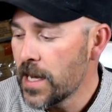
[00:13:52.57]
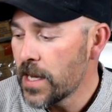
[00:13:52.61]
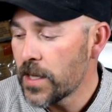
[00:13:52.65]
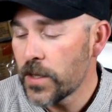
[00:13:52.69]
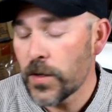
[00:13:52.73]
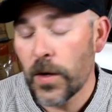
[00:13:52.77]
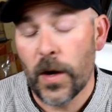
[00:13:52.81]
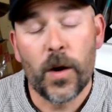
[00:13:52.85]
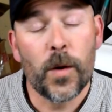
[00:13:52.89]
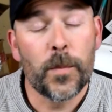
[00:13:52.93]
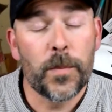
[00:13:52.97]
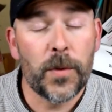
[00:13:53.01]

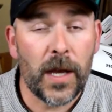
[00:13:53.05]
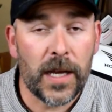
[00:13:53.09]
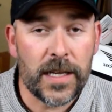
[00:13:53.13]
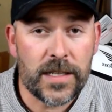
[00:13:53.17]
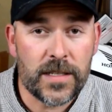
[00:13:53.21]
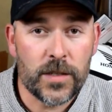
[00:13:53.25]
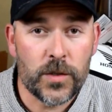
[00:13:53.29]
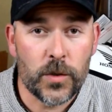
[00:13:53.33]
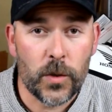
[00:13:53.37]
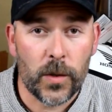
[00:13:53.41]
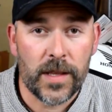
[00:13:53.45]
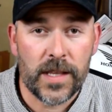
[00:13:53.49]
So I hope you
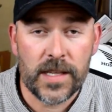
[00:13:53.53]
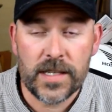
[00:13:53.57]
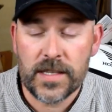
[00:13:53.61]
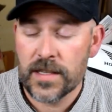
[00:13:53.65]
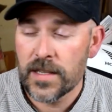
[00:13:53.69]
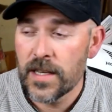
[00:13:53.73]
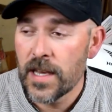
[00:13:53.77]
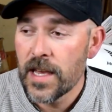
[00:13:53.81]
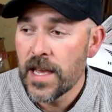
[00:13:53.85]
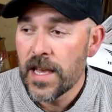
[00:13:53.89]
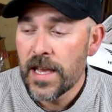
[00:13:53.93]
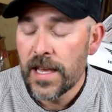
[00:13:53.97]
guys enjoy
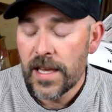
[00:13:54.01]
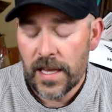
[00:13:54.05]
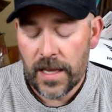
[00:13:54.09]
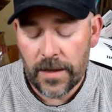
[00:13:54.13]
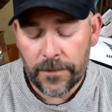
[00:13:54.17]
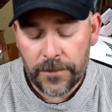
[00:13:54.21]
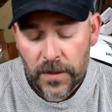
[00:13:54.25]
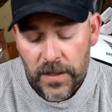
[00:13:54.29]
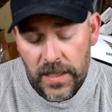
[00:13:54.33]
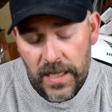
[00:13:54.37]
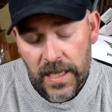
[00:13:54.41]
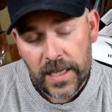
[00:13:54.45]
this.
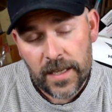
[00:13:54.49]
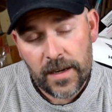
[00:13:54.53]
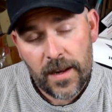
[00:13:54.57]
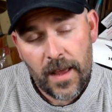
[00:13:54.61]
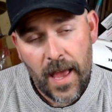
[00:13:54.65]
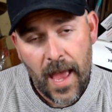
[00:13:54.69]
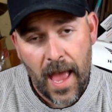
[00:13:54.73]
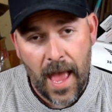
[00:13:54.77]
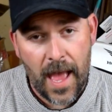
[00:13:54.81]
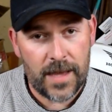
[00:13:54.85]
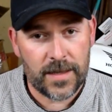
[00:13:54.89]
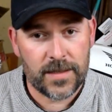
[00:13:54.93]
If you
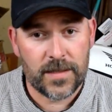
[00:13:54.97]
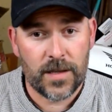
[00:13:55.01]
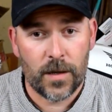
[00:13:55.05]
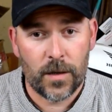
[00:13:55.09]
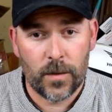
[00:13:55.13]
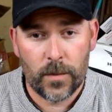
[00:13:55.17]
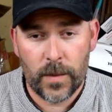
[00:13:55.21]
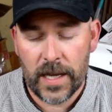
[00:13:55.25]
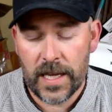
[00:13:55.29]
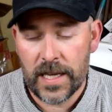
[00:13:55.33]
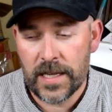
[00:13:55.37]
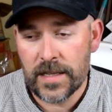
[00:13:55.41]
did, as
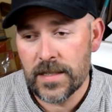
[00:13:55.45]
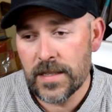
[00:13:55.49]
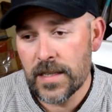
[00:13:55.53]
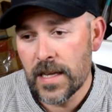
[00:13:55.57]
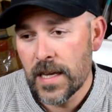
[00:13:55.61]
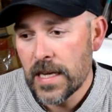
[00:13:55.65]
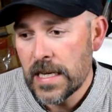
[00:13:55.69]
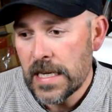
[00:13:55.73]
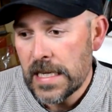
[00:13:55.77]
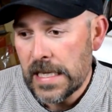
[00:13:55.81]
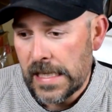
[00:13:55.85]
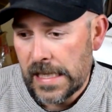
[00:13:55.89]
always,
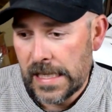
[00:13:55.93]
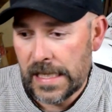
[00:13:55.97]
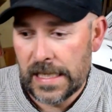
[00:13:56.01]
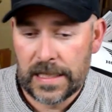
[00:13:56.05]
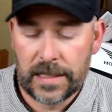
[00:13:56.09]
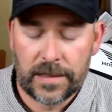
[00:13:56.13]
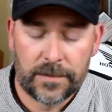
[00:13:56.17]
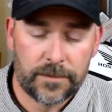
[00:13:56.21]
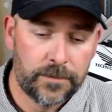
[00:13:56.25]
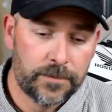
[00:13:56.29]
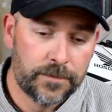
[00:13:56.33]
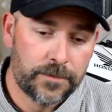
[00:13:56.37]

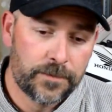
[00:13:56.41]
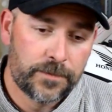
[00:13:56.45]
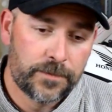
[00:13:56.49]
click